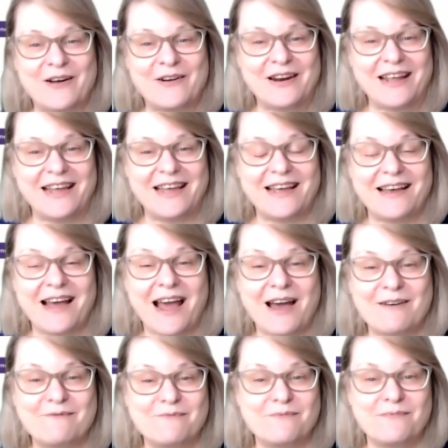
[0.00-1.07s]
got any
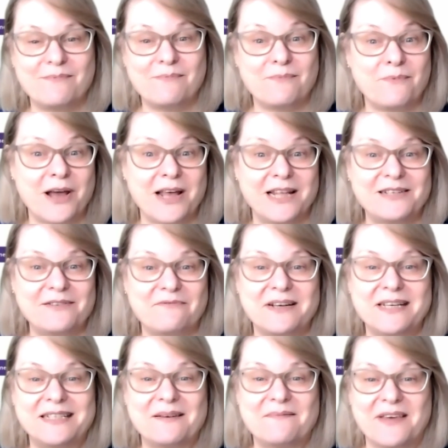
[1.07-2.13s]
words of
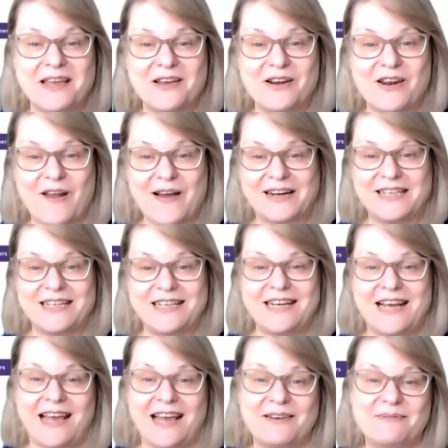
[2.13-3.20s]
wisdom that you'd like to
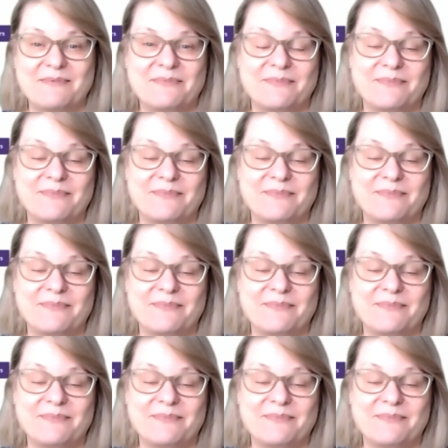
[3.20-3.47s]
share?